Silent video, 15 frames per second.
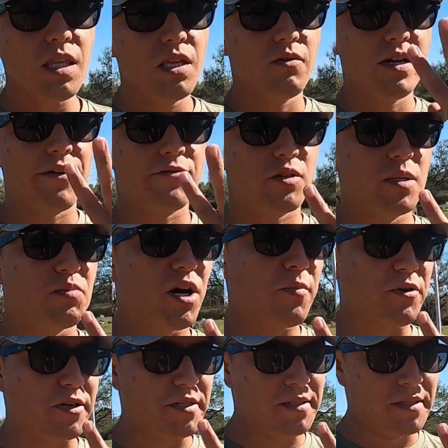you would have 3
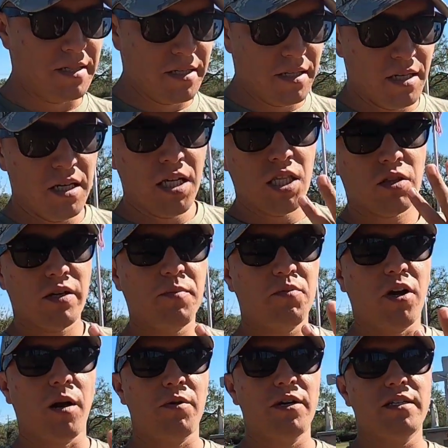properties. 3
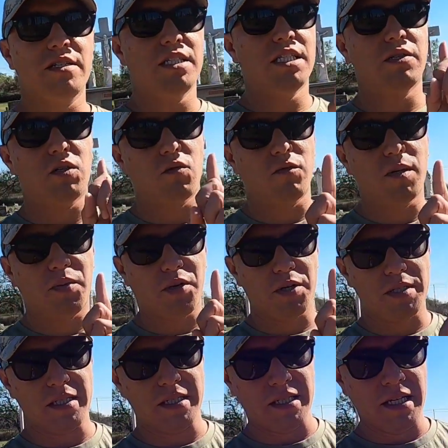properties, and you deal with one
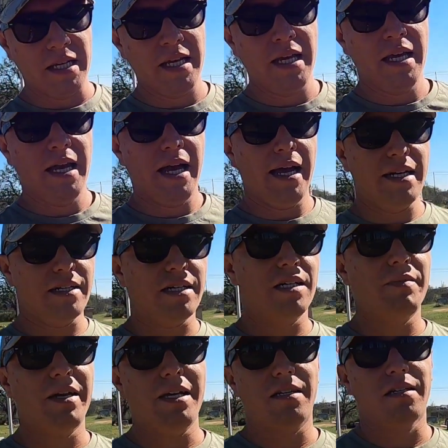person, and you're gonna
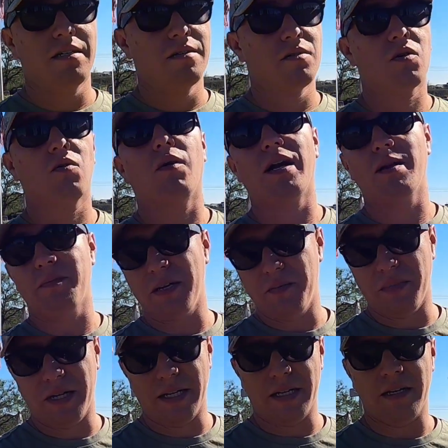make quite a bit of
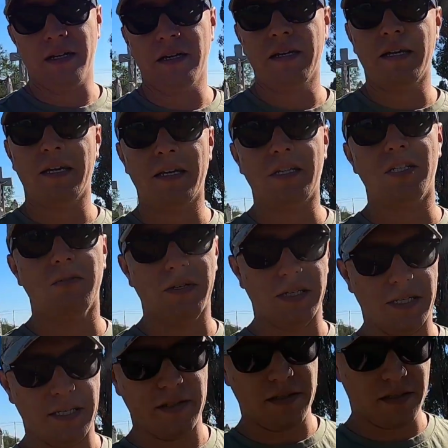money doing
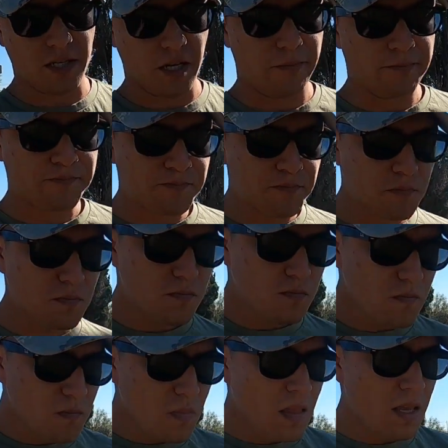this. So
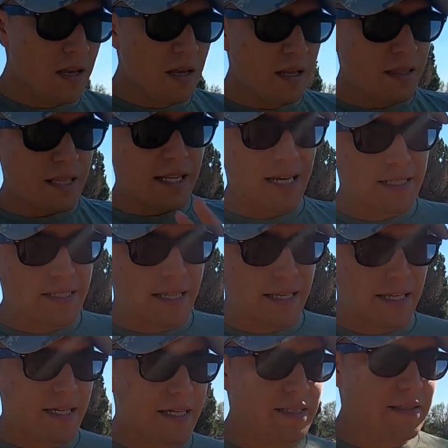the next thing
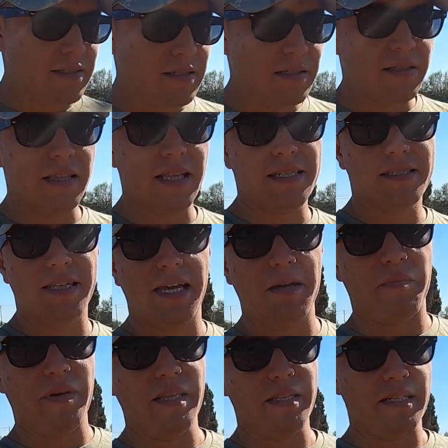is less
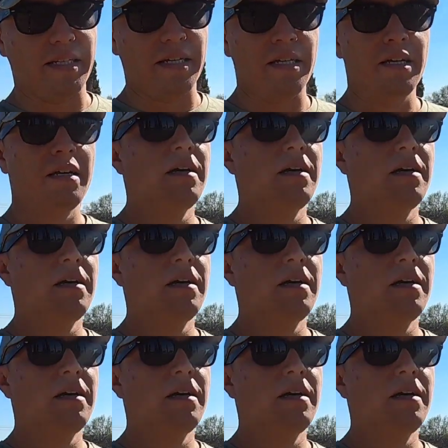liability.